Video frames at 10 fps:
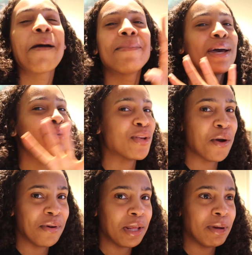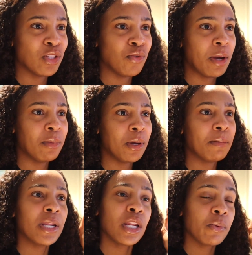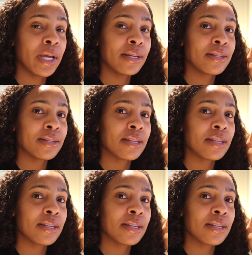But I was already about to wrap up. But anyways,